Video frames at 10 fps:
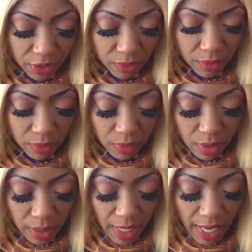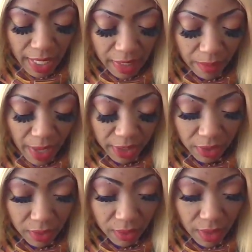you, okay, in a
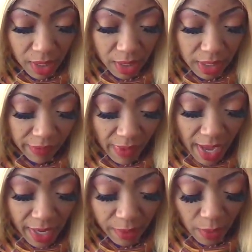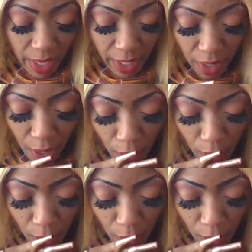magical, uh, divine way.